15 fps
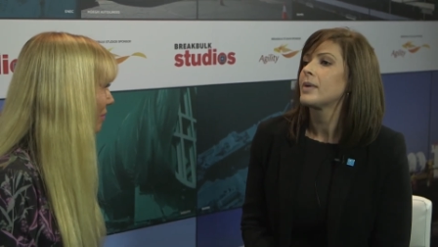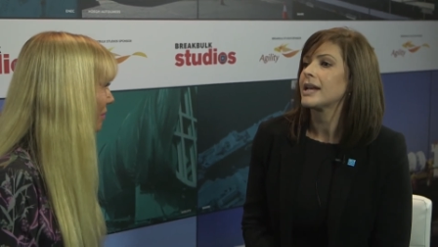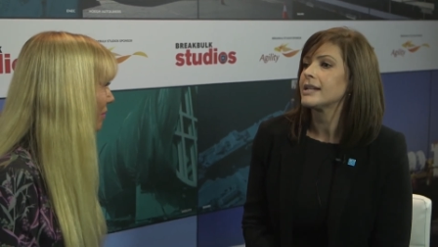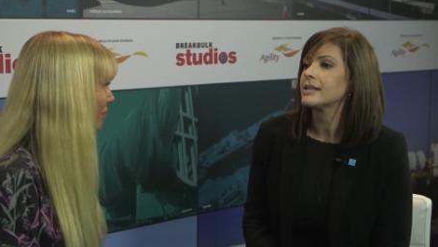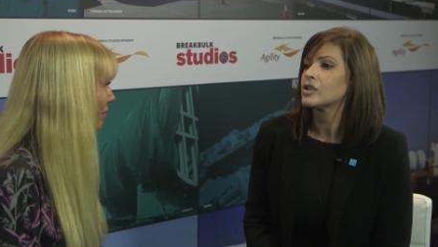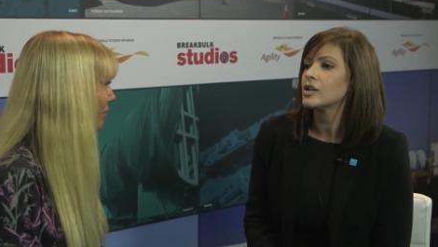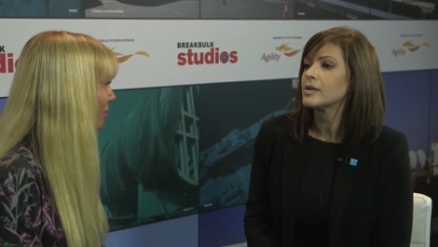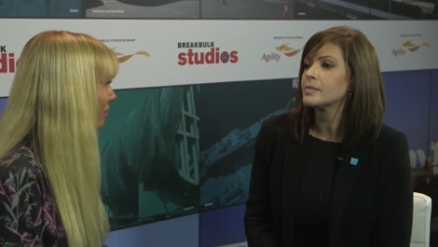But
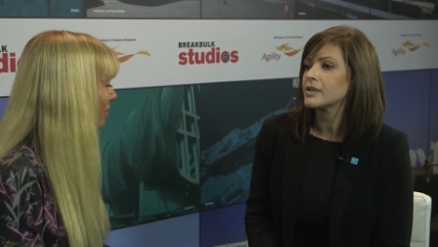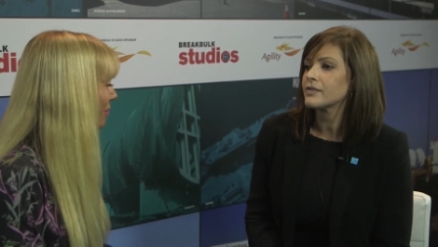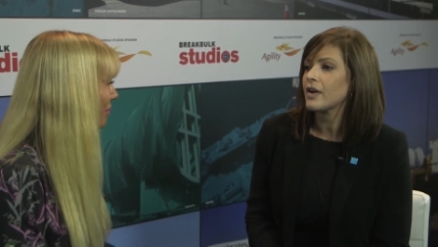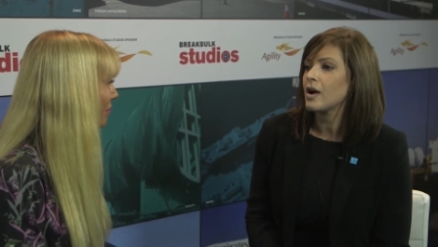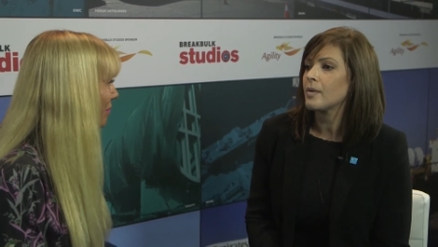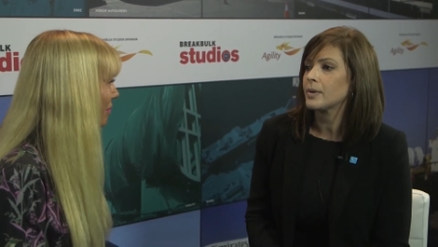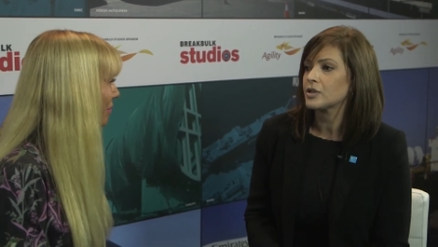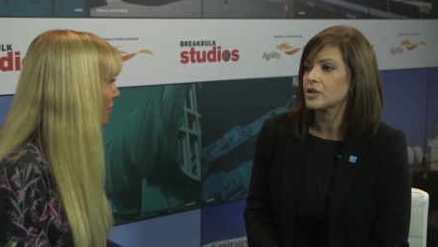in terms of
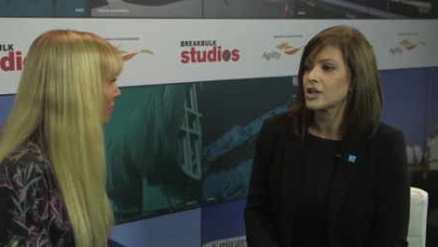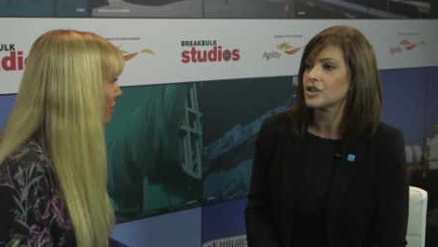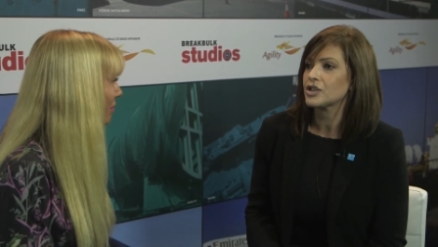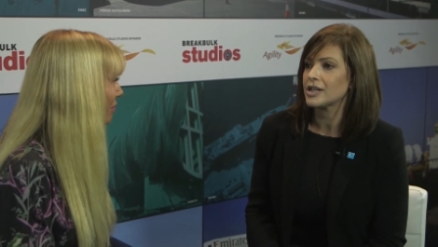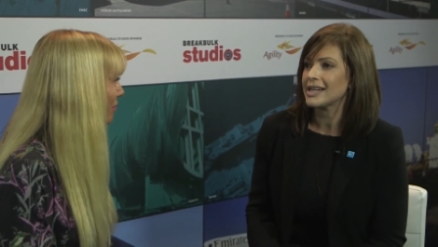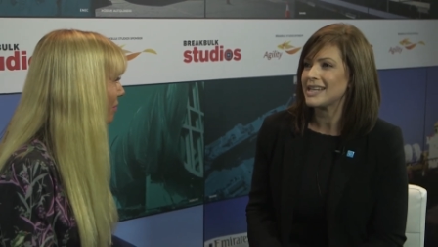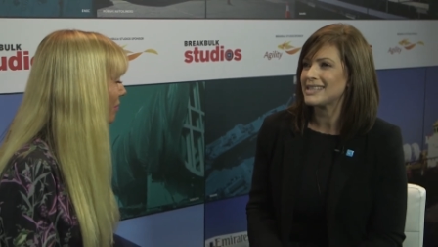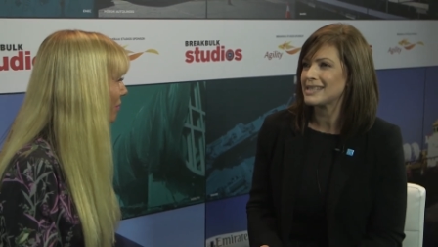
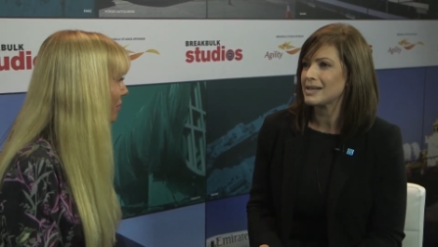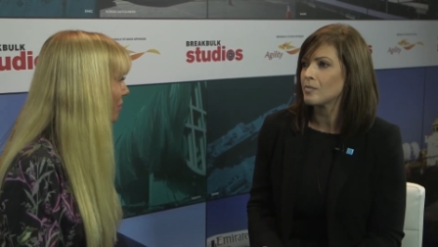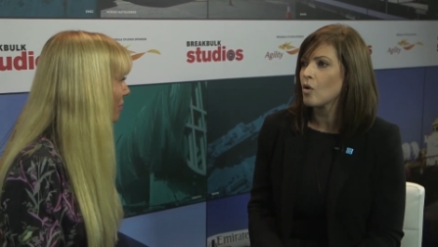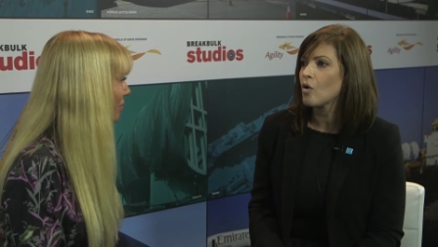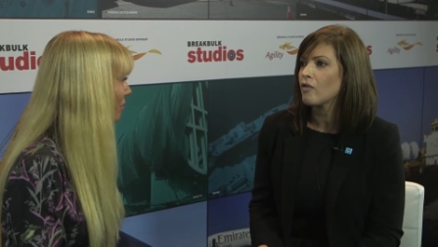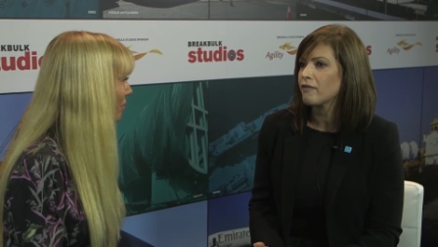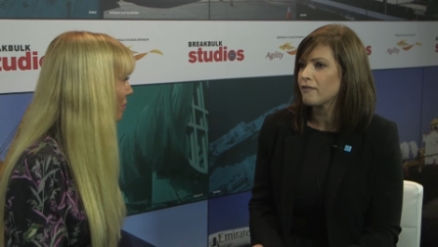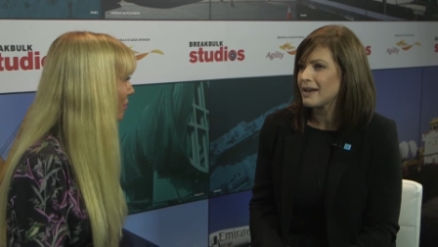arbitration, it's a
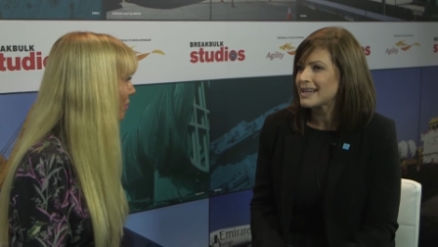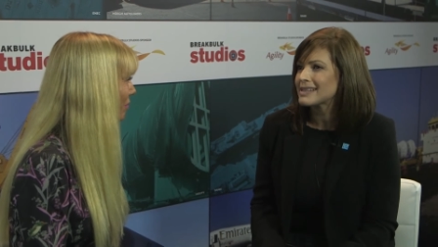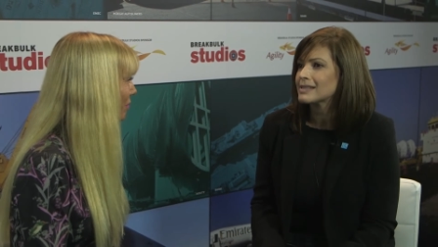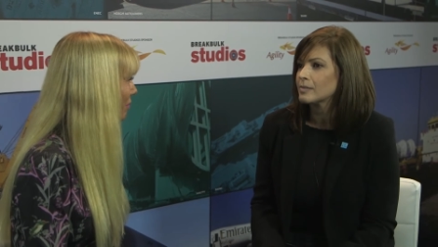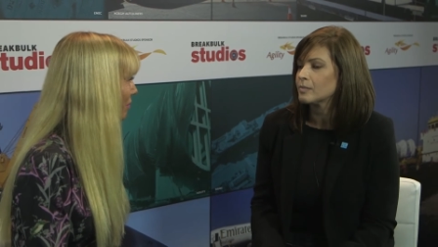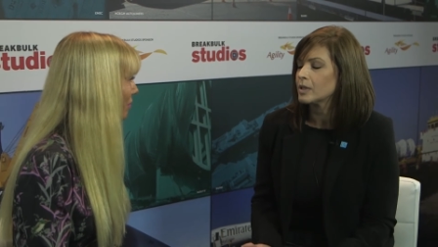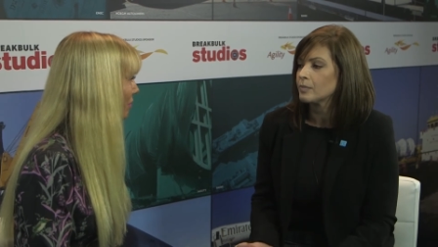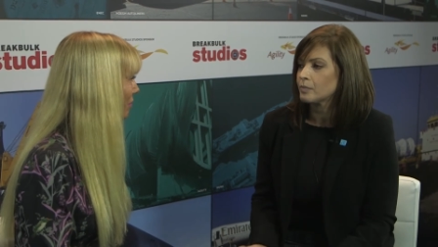more
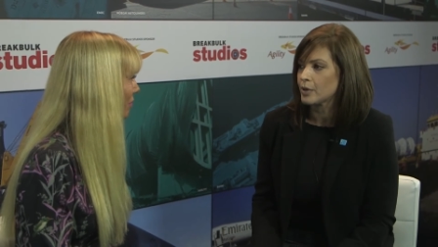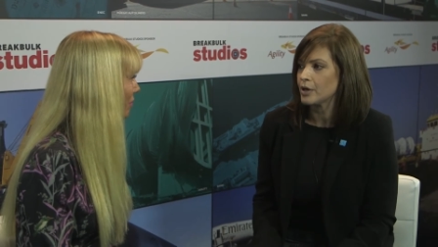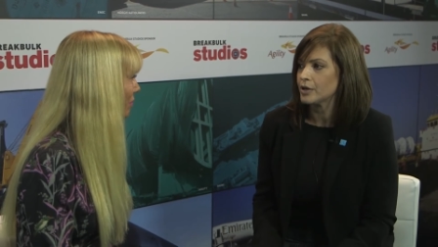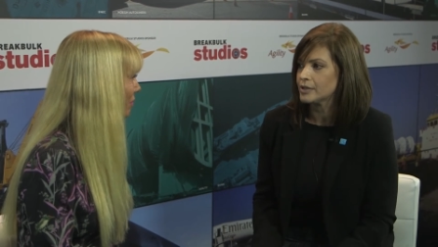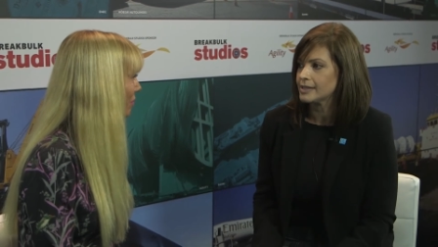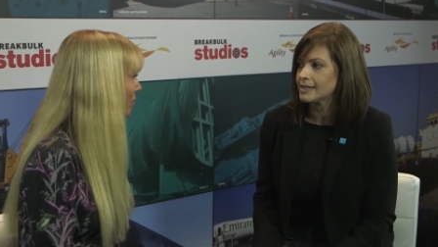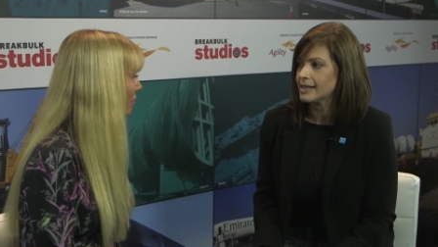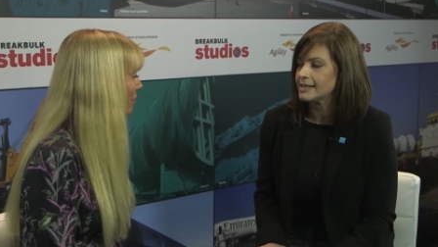flexible
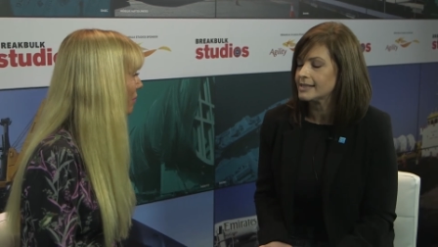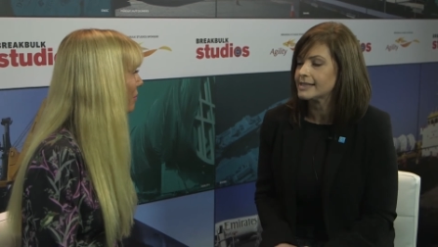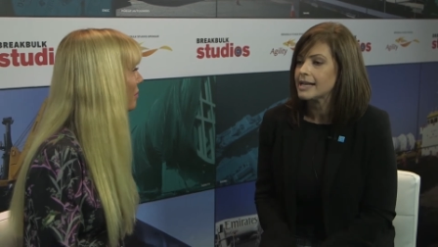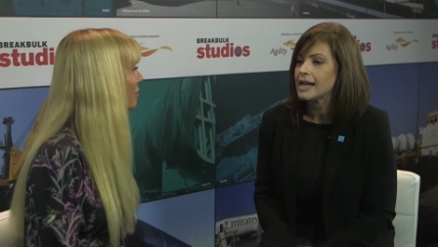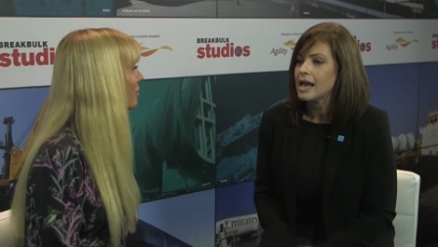process.